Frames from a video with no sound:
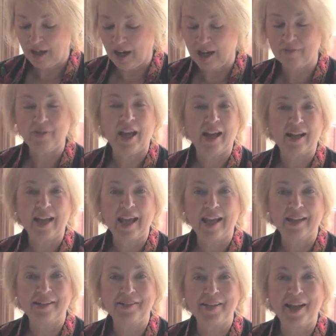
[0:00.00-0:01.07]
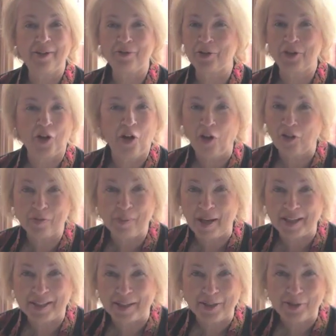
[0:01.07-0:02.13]
I've had a hand in that with all of
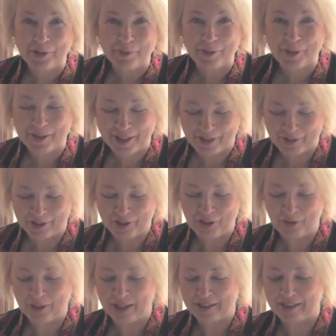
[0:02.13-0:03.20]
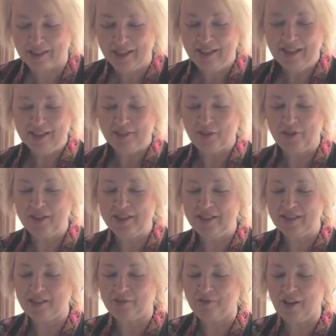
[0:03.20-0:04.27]
my customers here in the US. So this
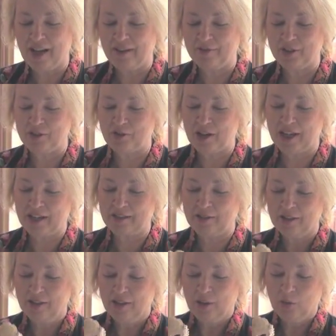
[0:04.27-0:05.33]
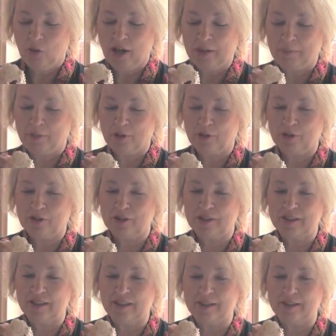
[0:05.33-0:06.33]
is a 5-strand white pearls.